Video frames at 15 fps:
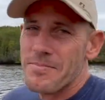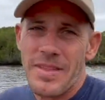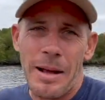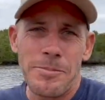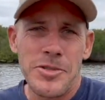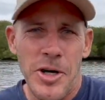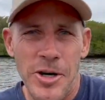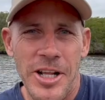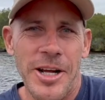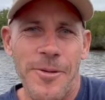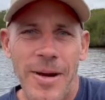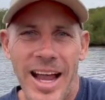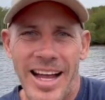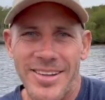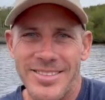I'm turning
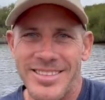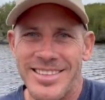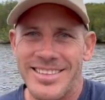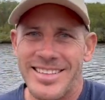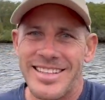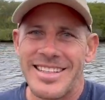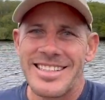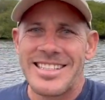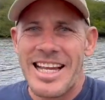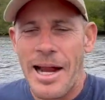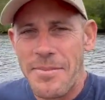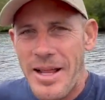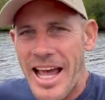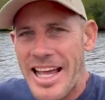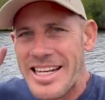around,
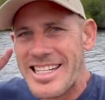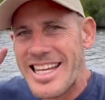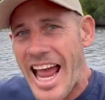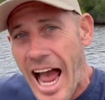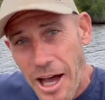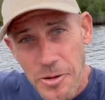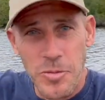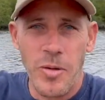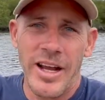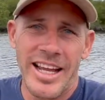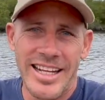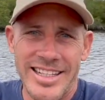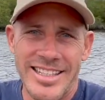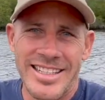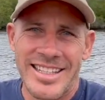time to head
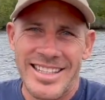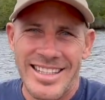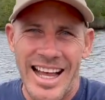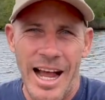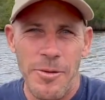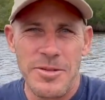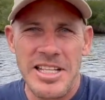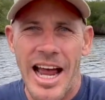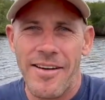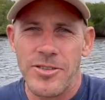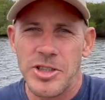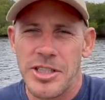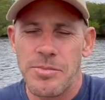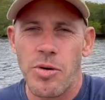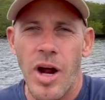downwind. I was
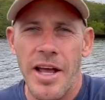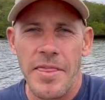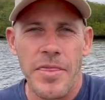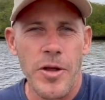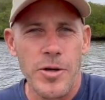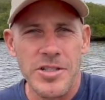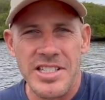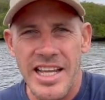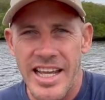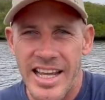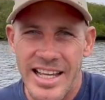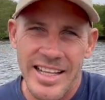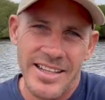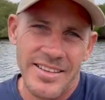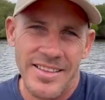averaging probably
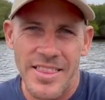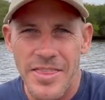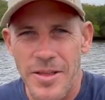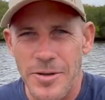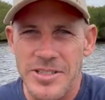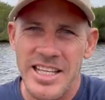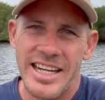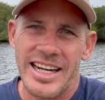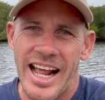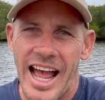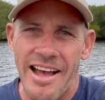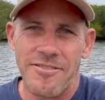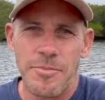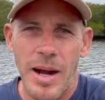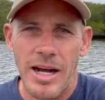13 and a
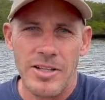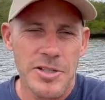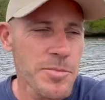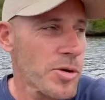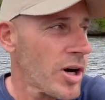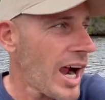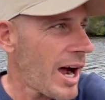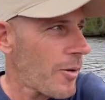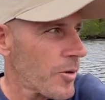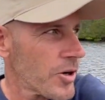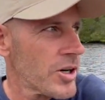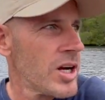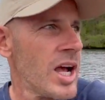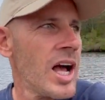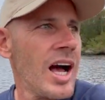half miles per
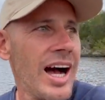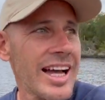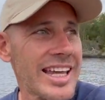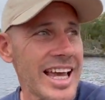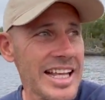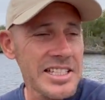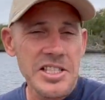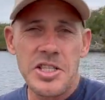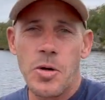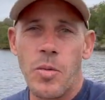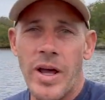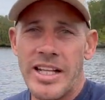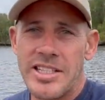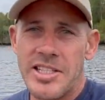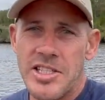hour against the
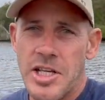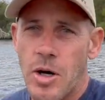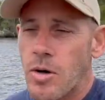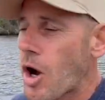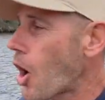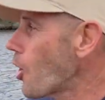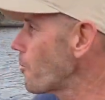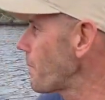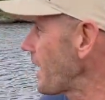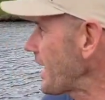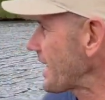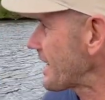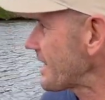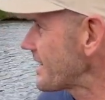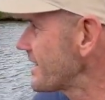wind. So
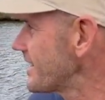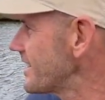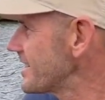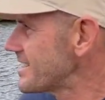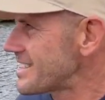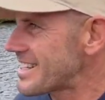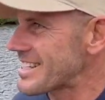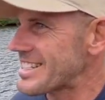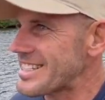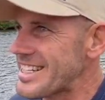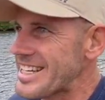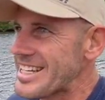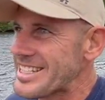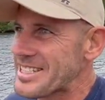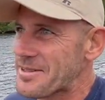hoping to
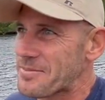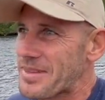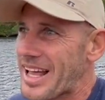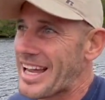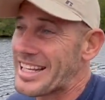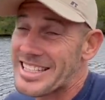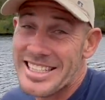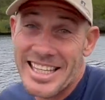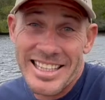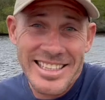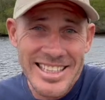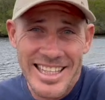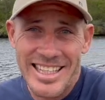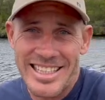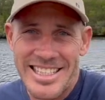see some like
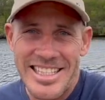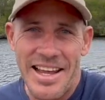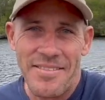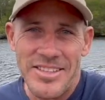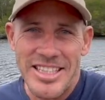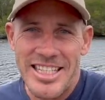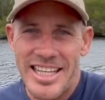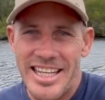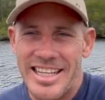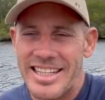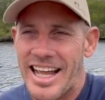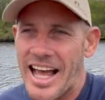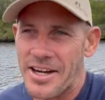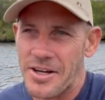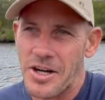16, 17,
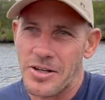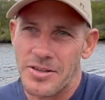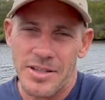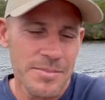I don't know,